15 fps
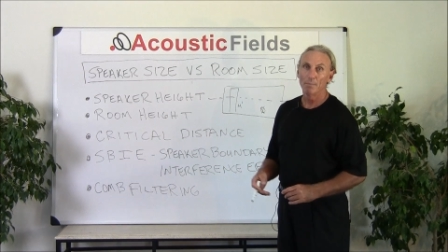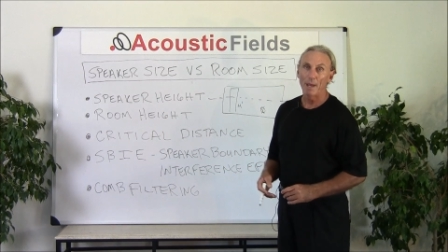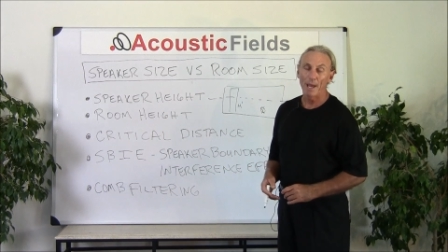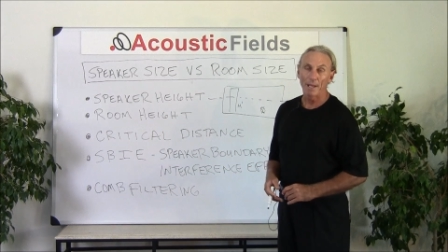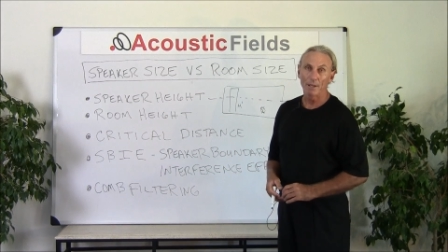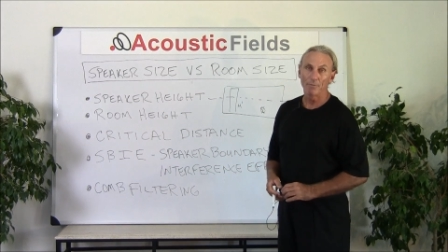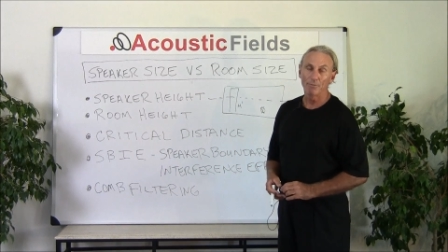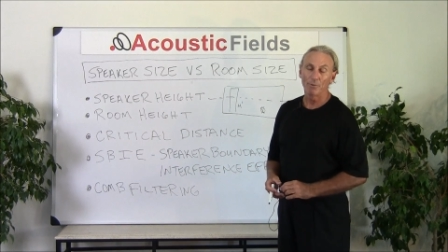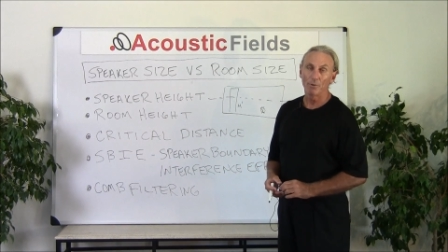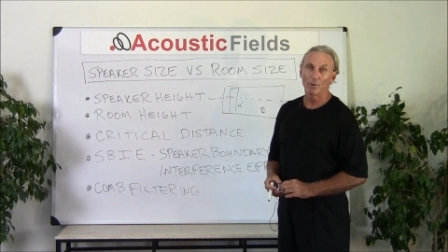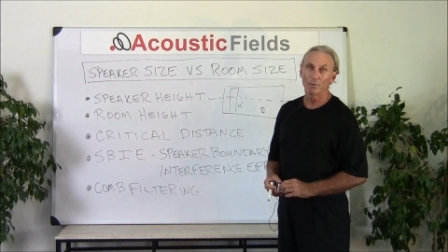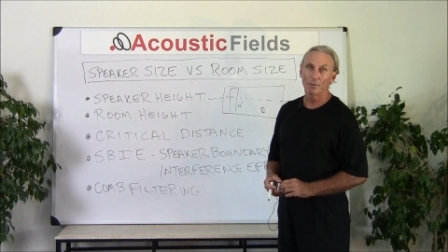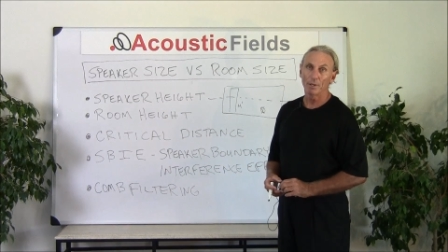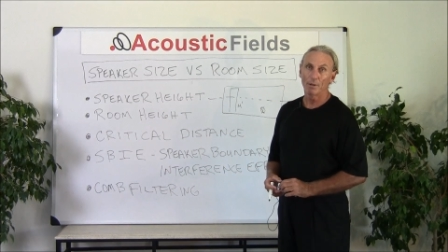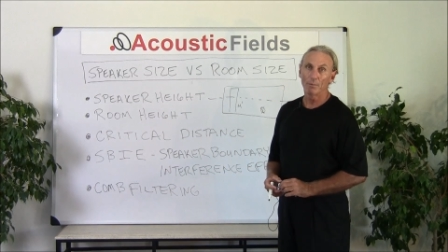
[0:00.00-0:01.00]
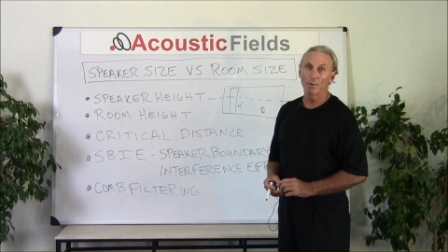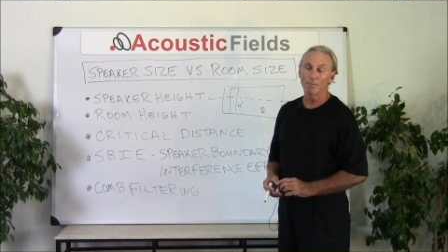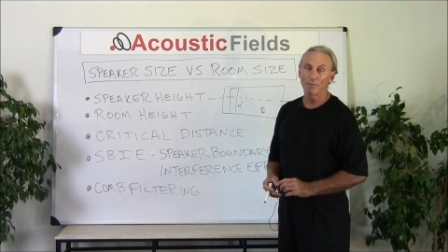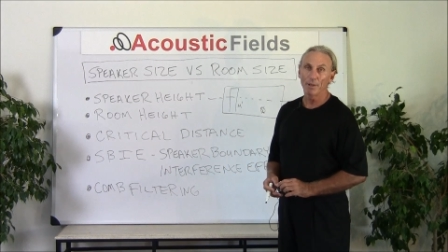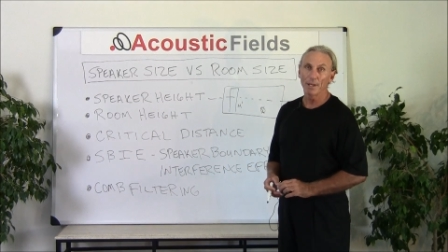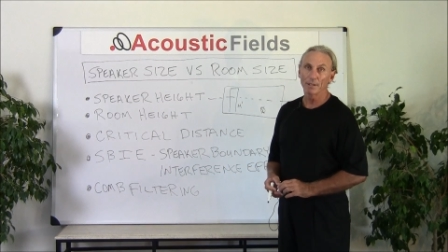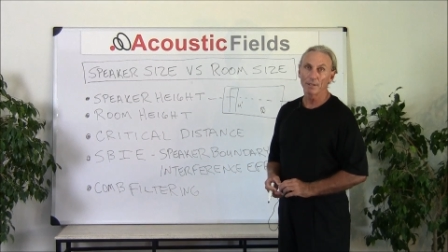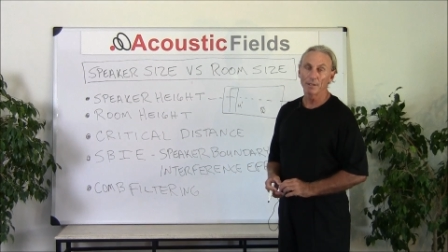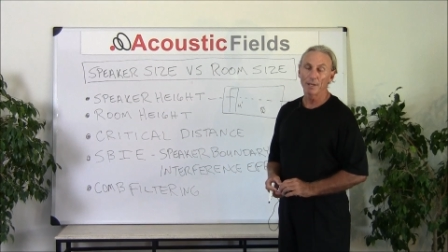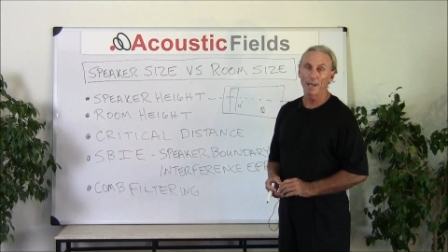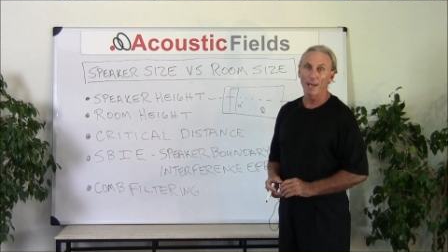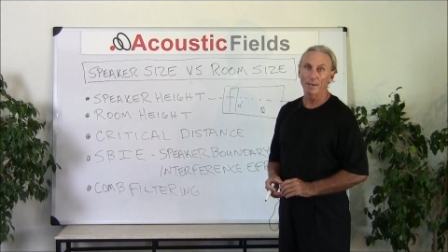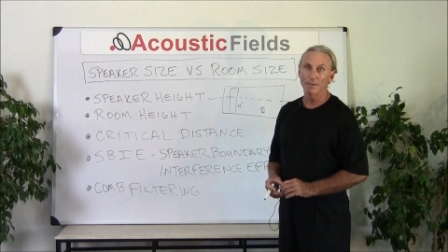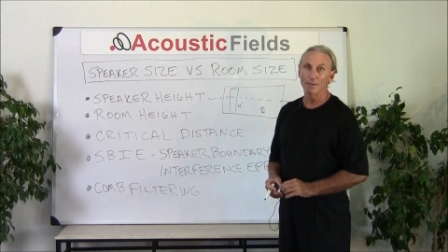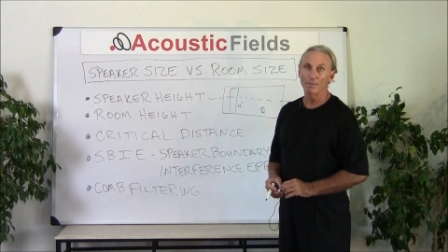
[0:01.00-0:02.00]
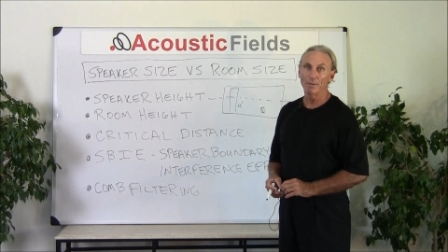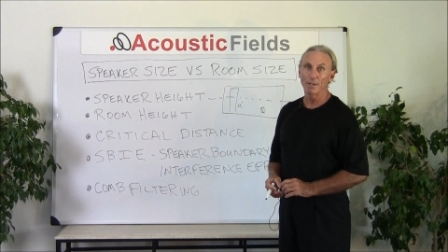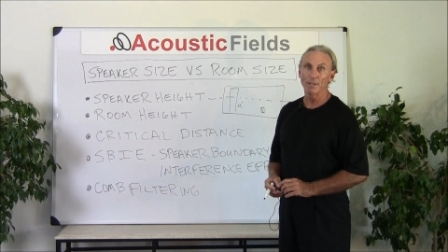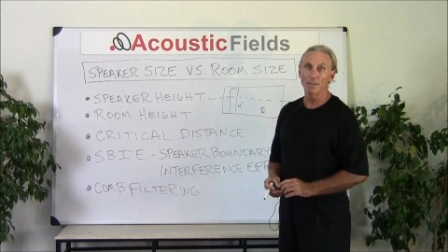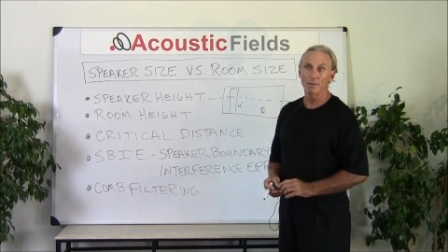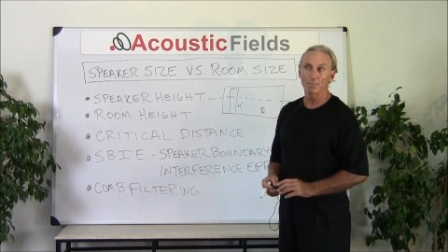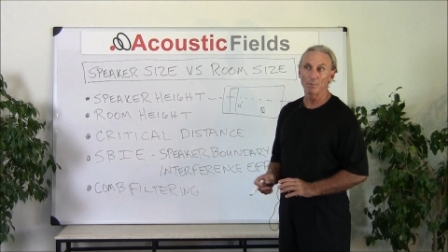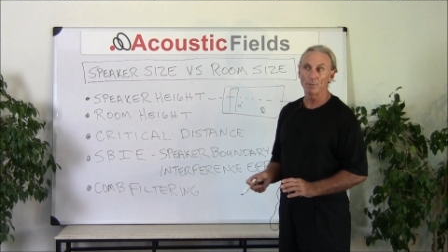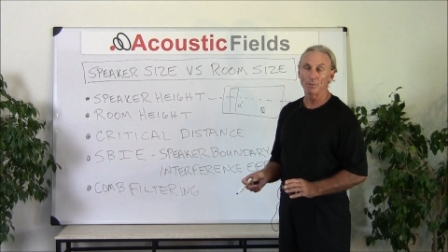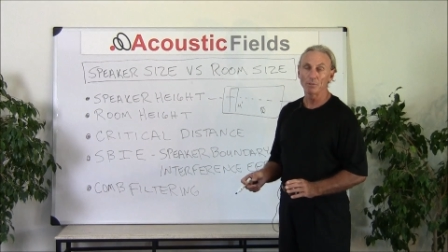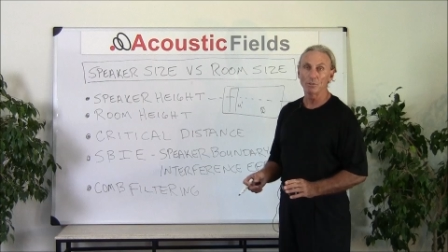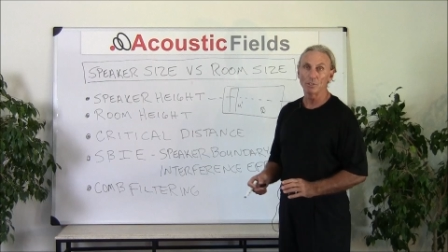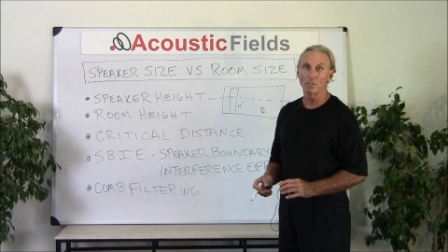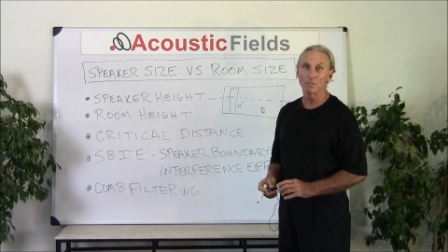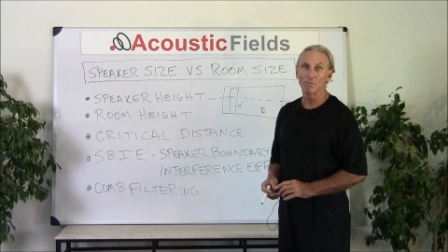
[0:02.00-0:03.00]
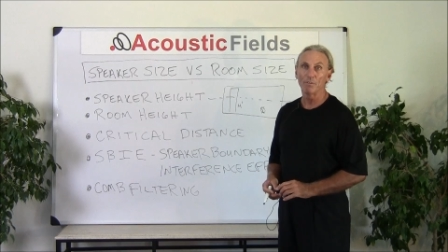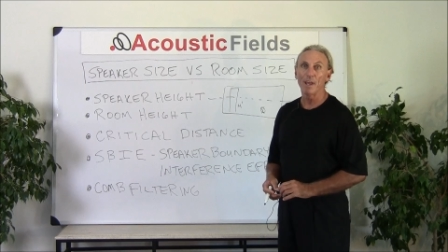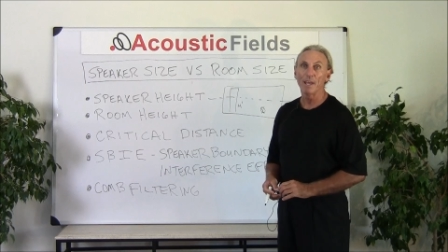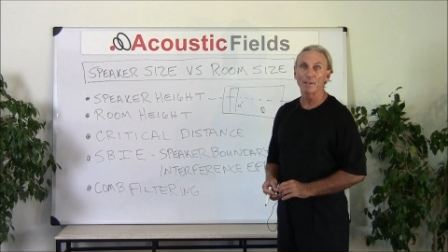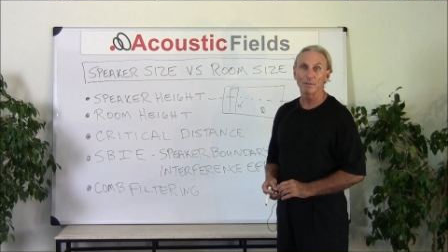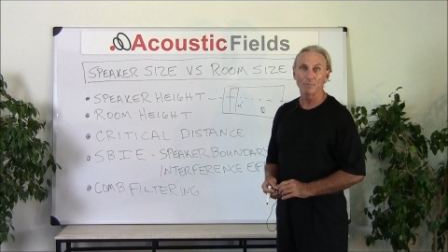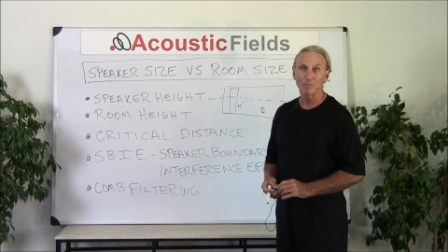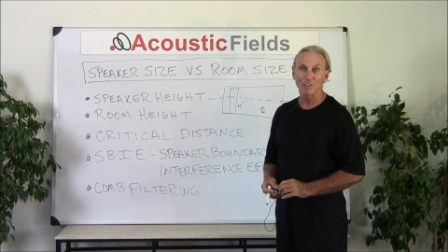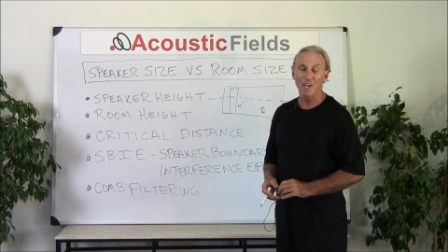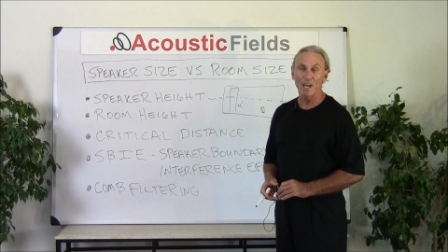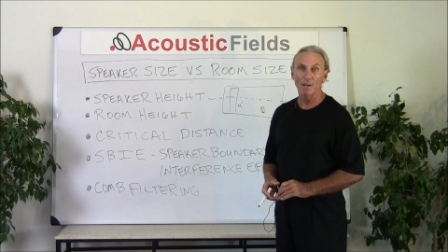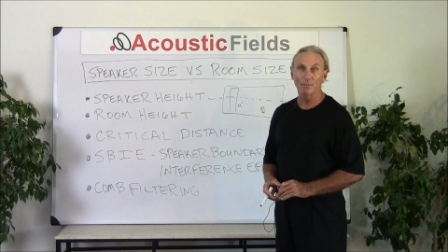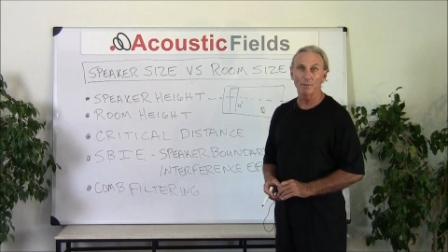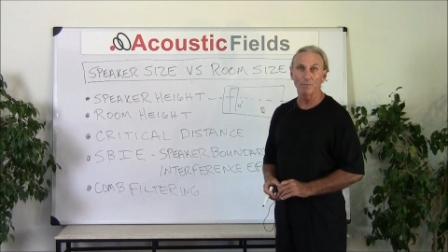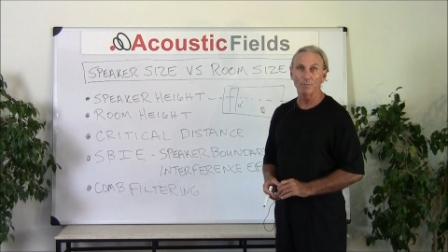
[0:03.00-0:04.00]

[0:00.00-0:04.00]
back and forth uh, reflected activity that produces phantom sound,